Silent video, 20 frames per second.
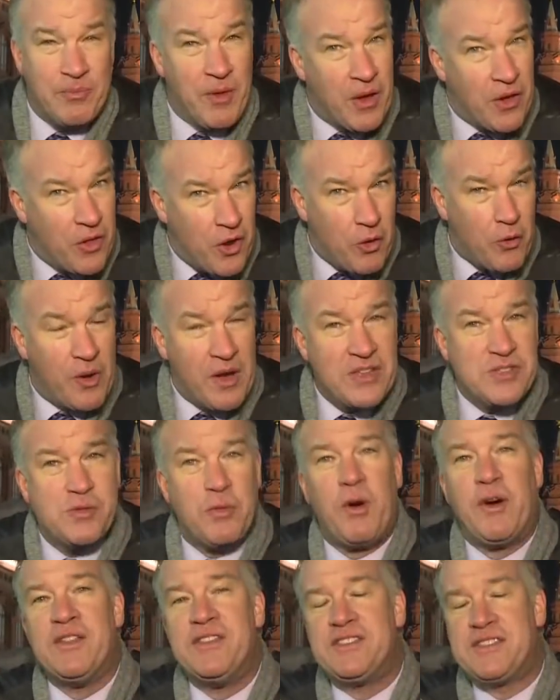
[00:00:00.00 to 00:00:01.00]
There was
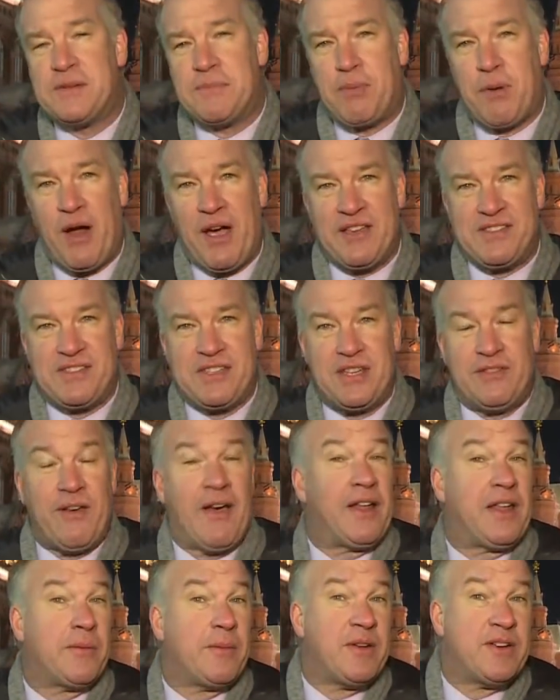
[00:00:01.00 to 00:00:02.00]
one surprising
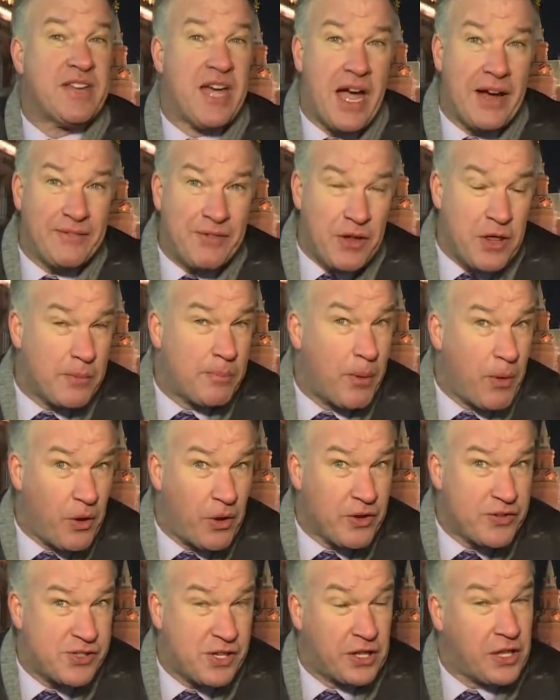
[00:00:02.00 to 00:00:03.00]
development after the
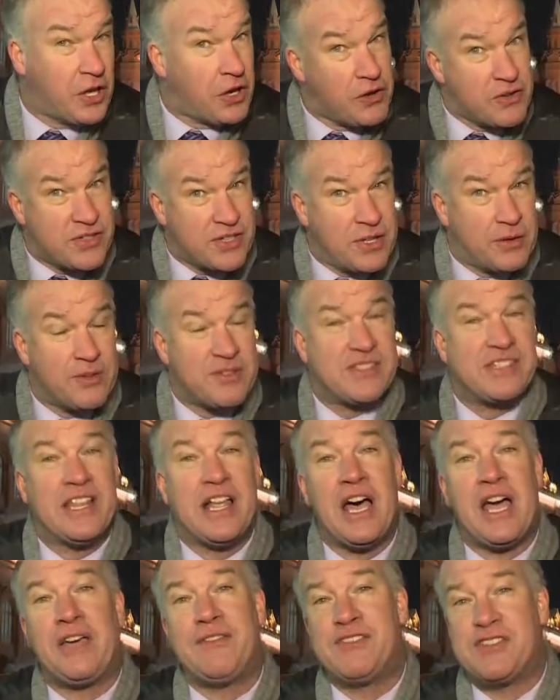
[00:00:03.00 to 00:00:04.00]
polls closed and it was
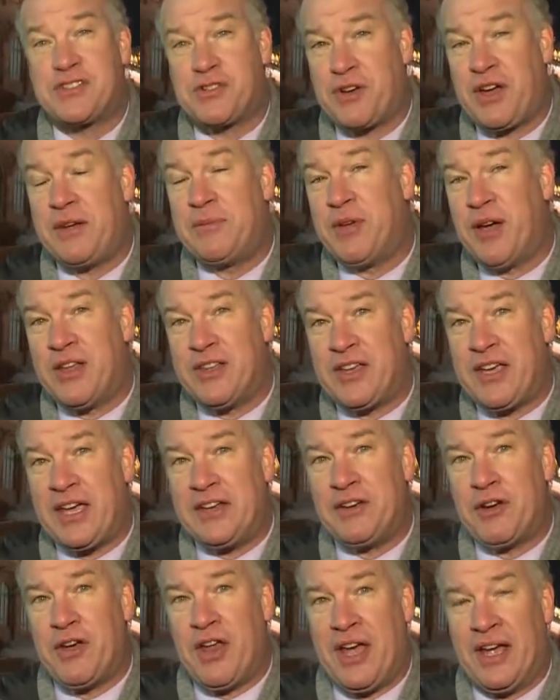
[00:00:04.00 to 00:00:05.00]
live streamed on the
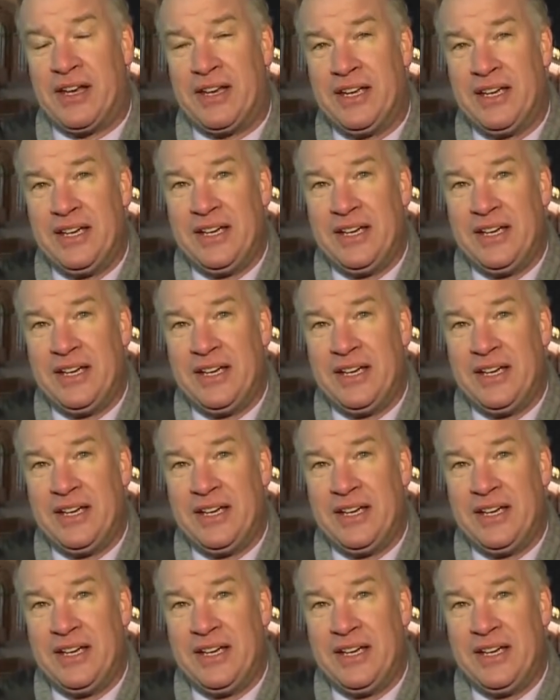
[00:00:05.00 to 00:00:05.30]
internet.